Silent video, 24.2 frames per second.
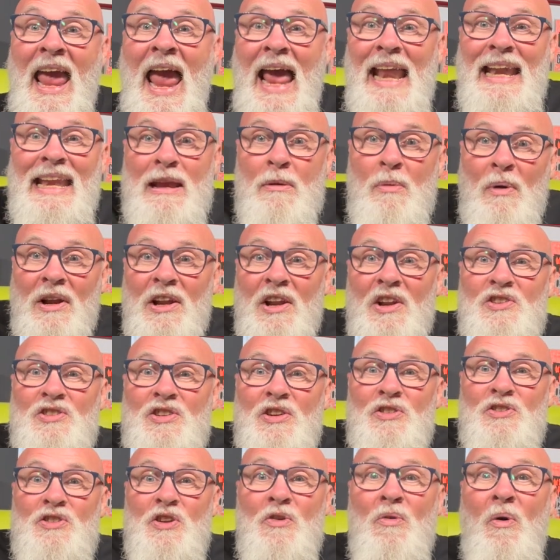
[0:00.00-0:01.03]
and he wanted
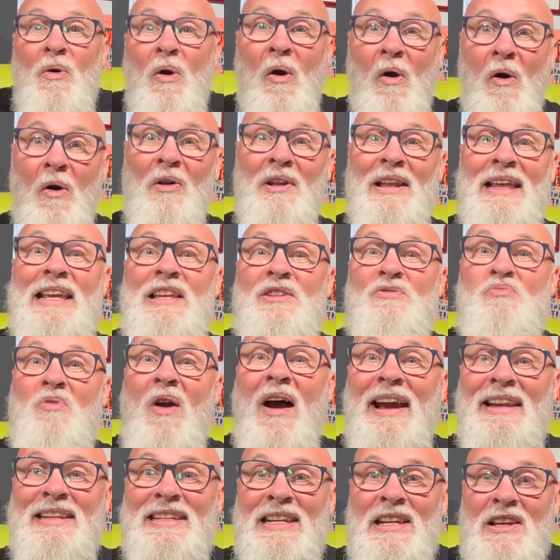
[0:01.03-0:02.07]
to do all his
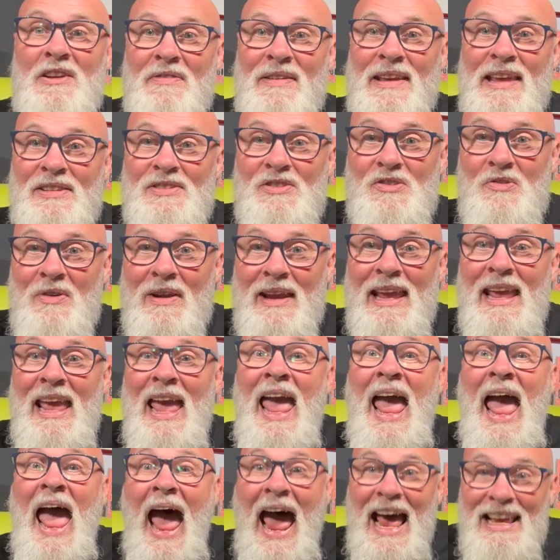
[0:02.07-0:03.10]
writing of history
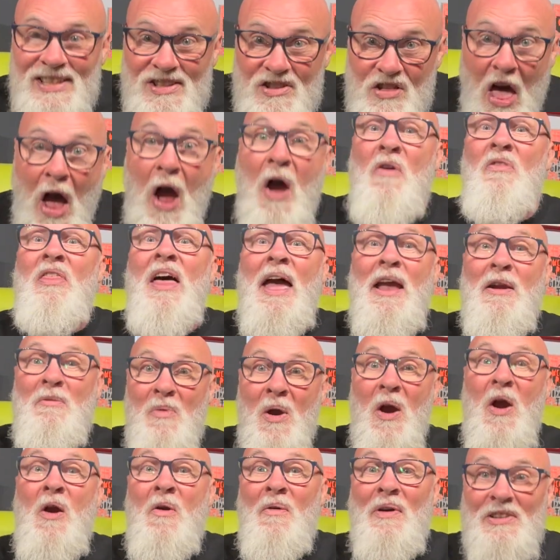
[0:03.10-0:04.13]
as though they
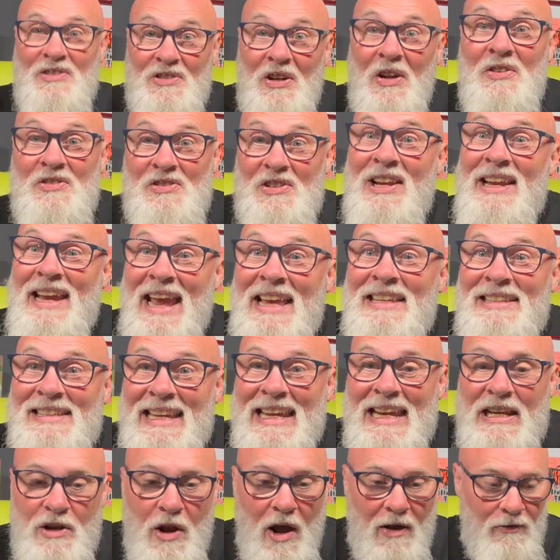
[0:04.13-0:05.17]
were a
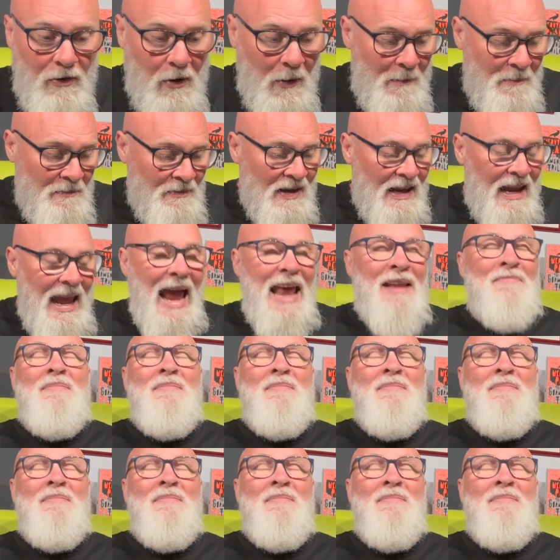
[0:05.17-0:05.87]
Dostoevsky novel. And